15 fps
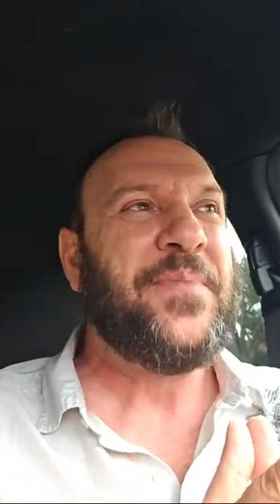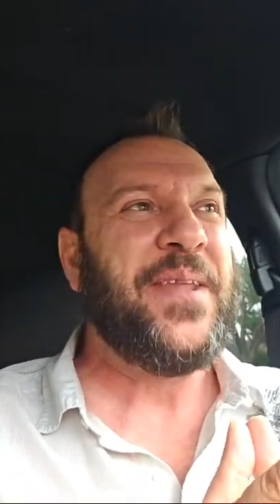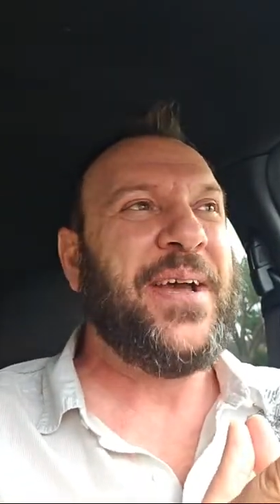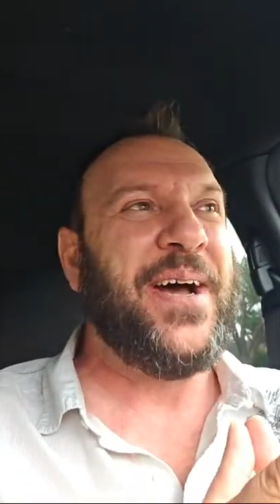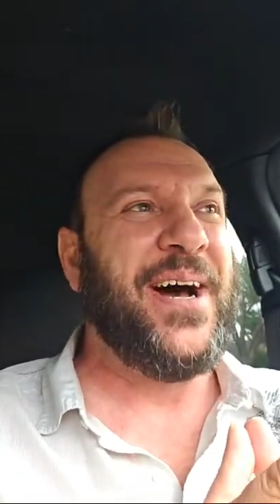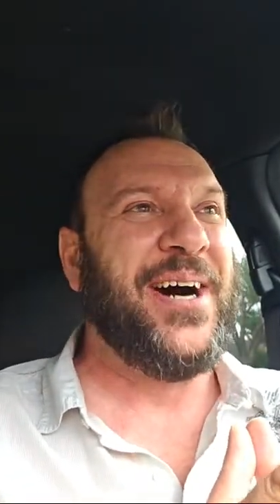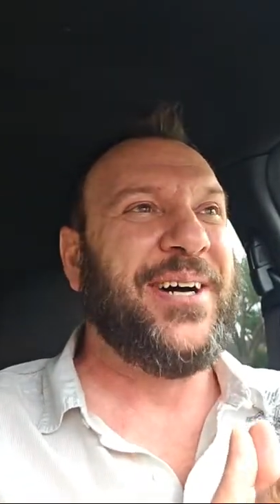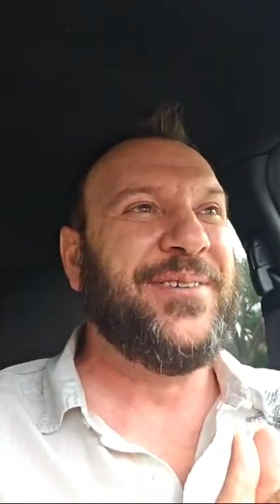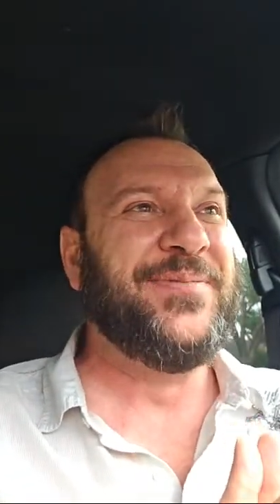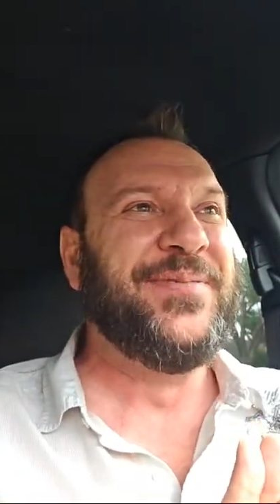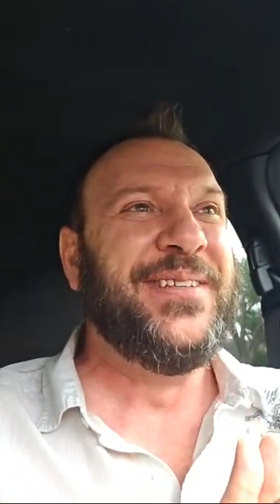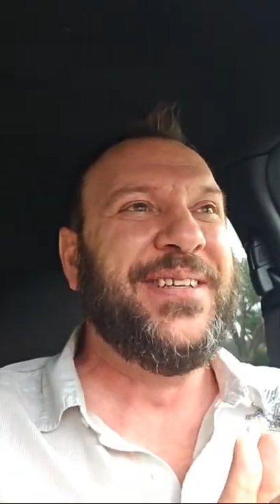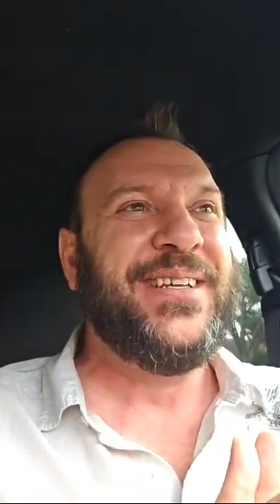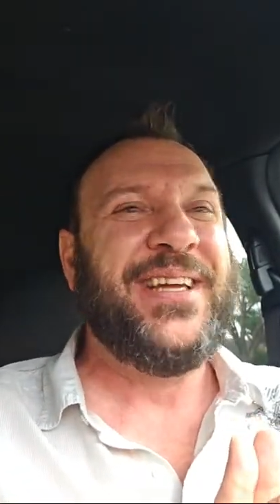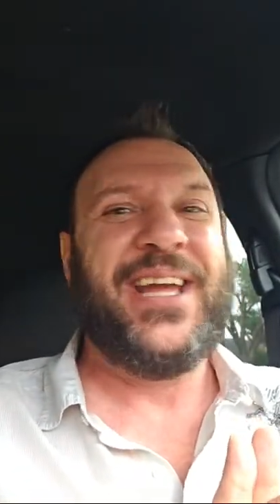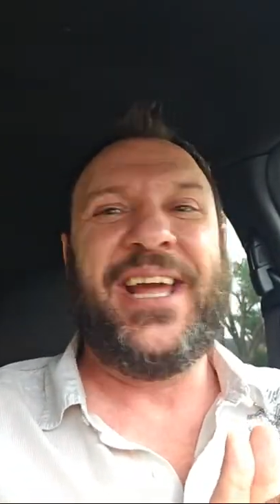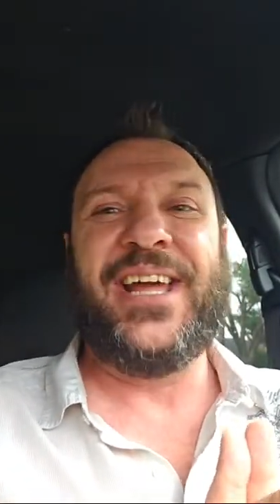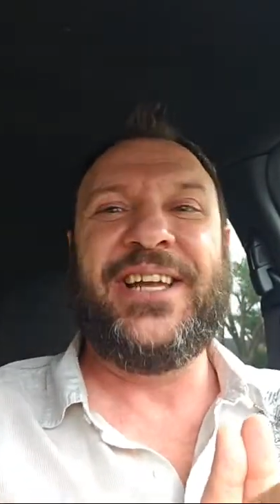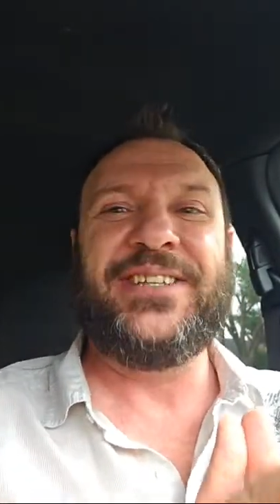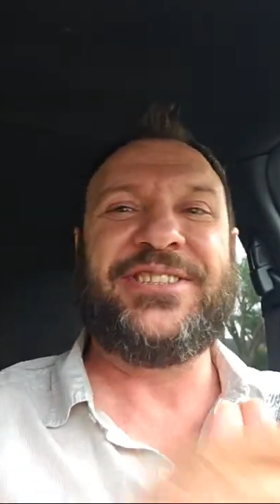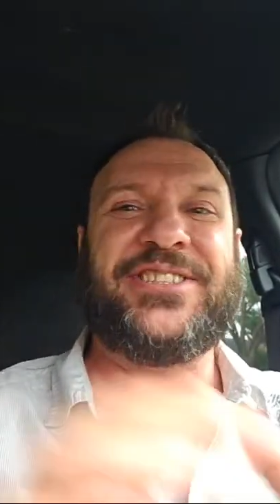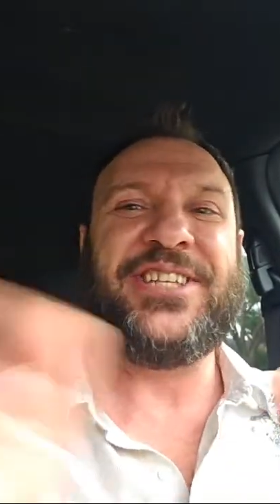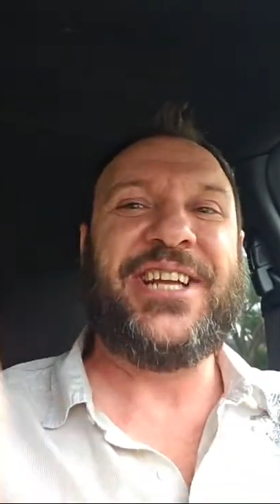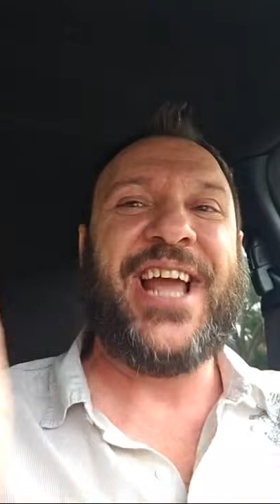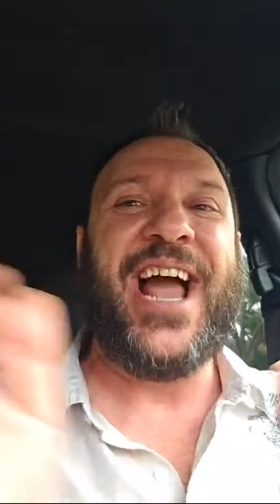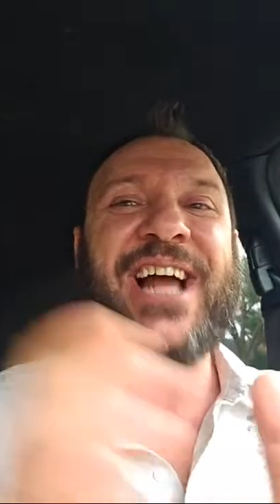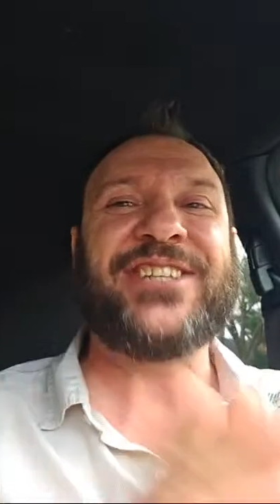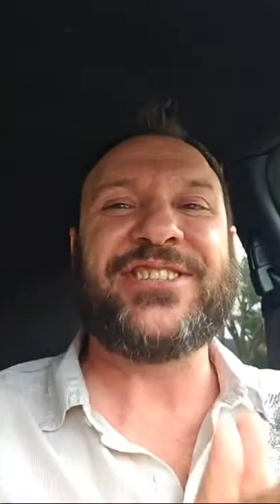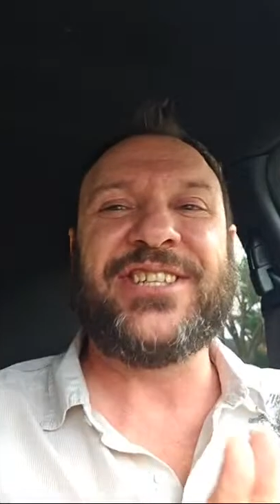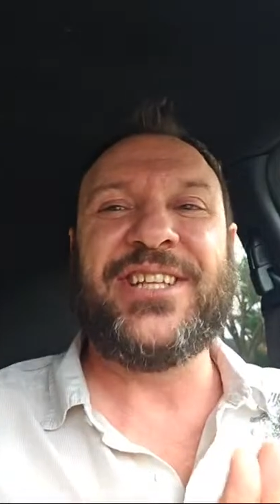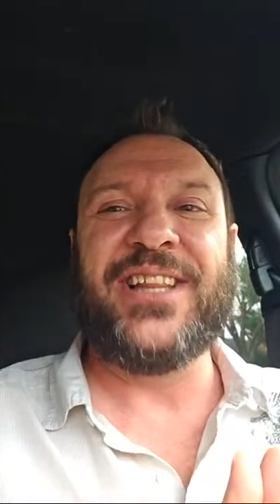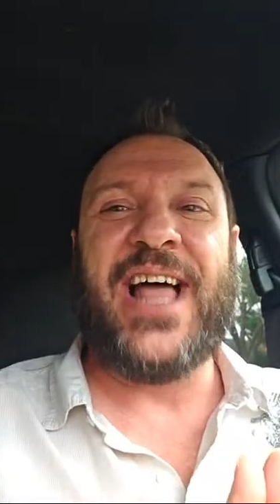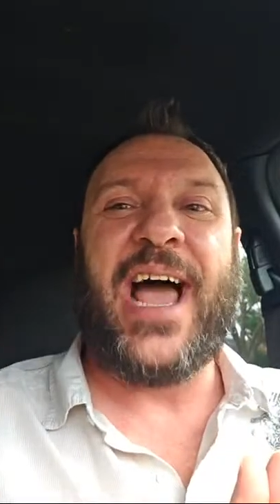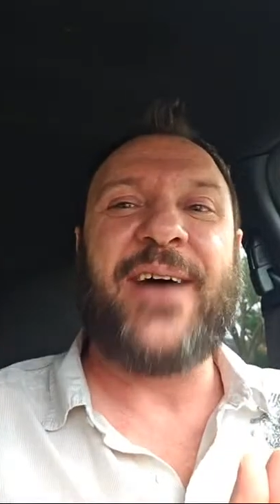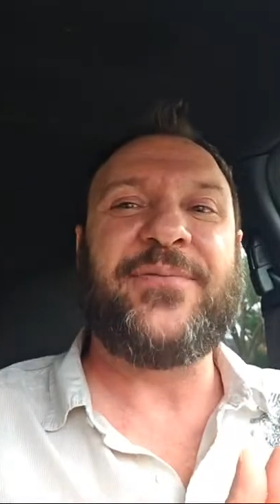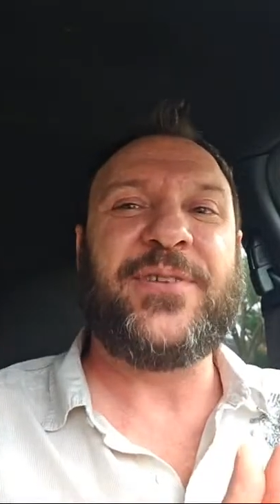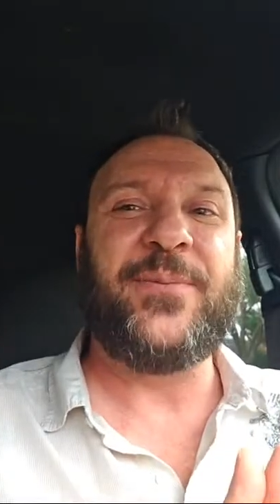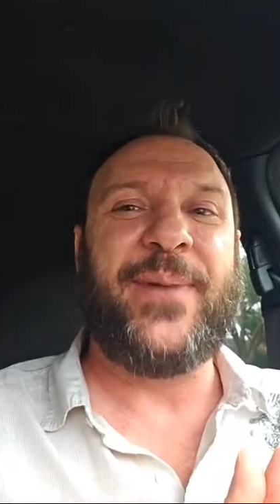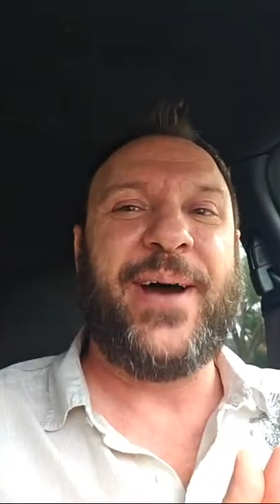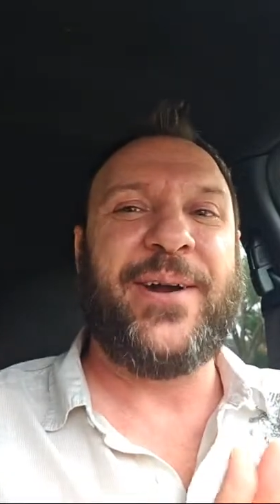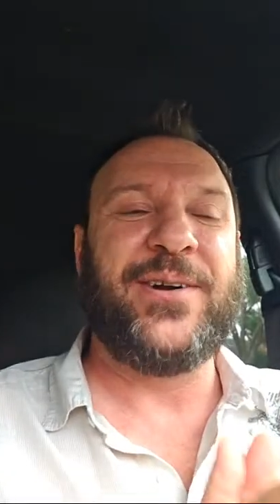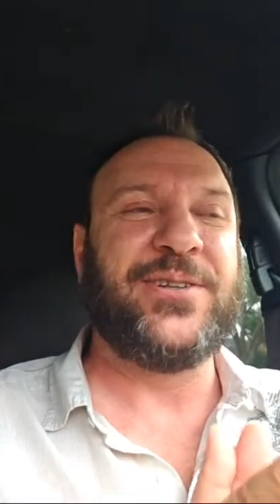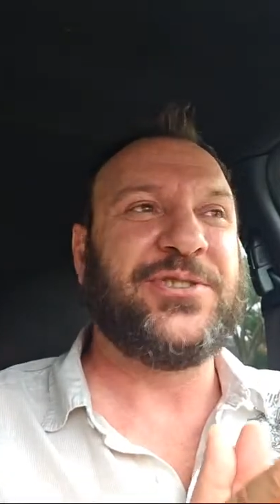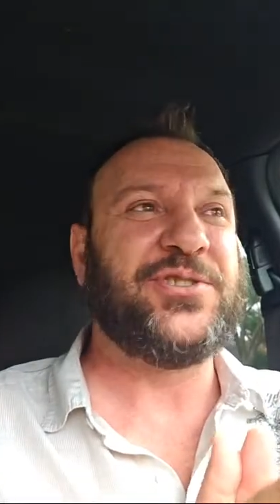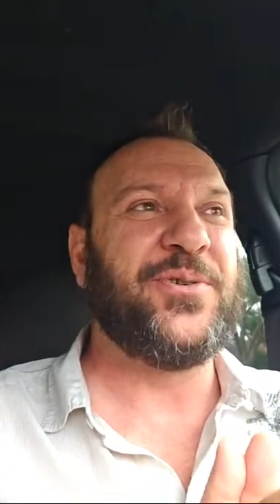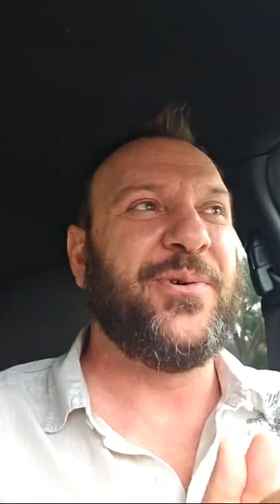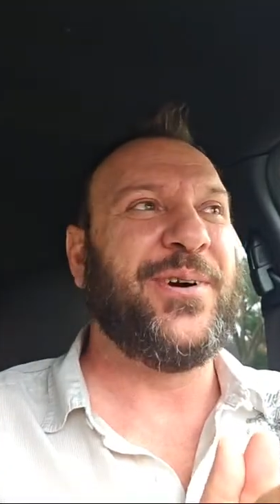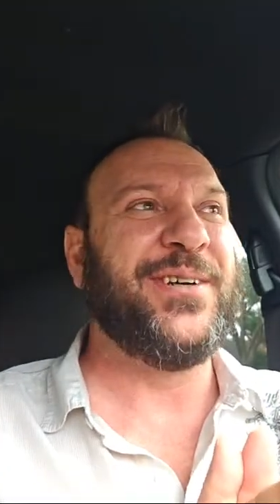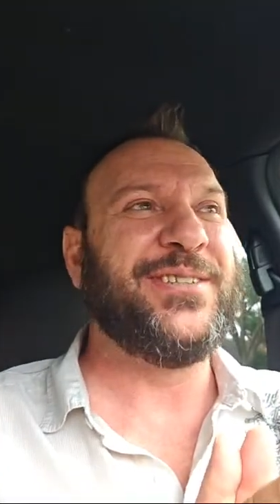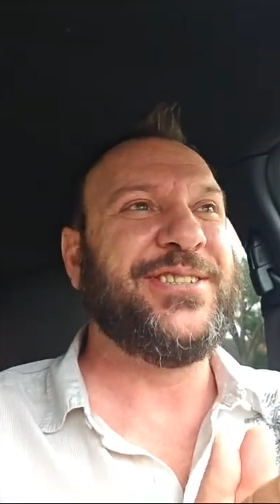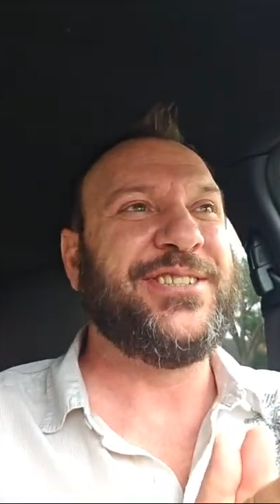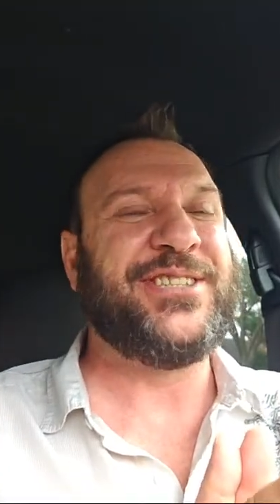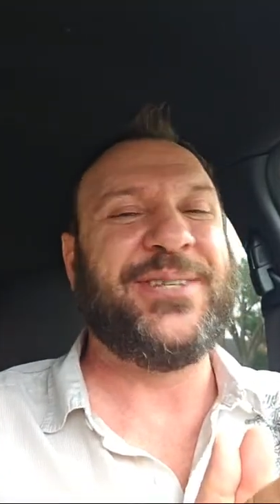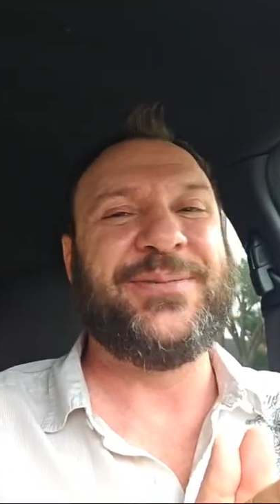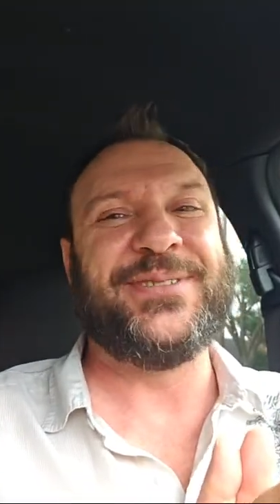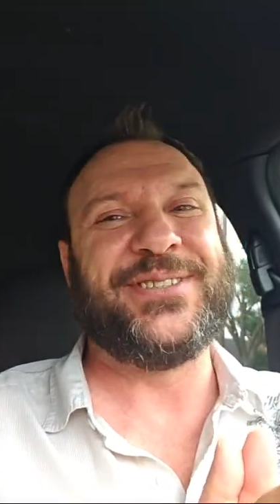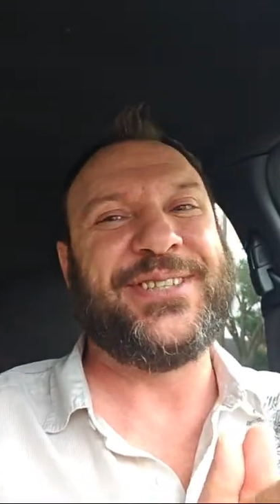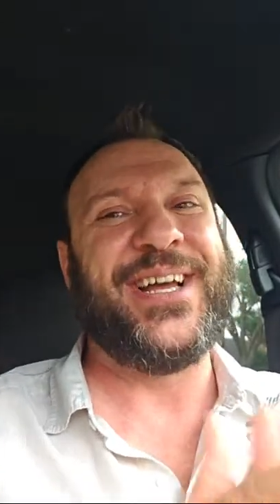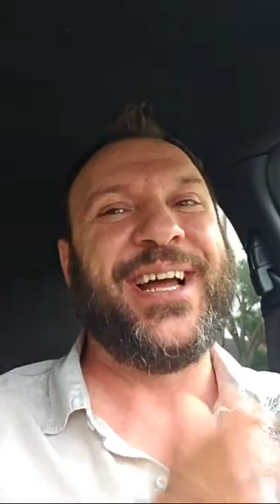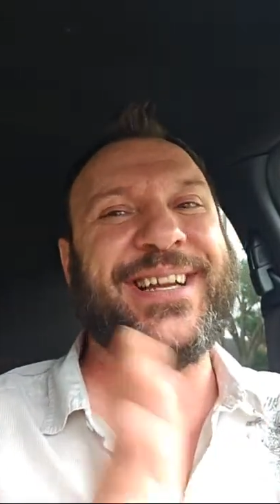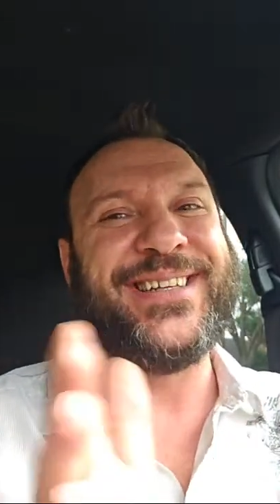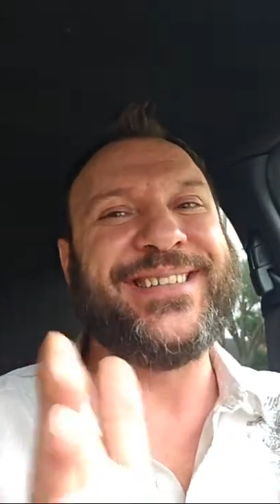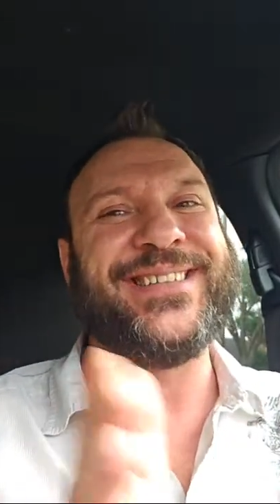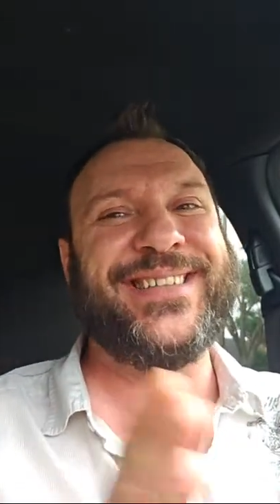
and she actually laughed about her short, and she was like,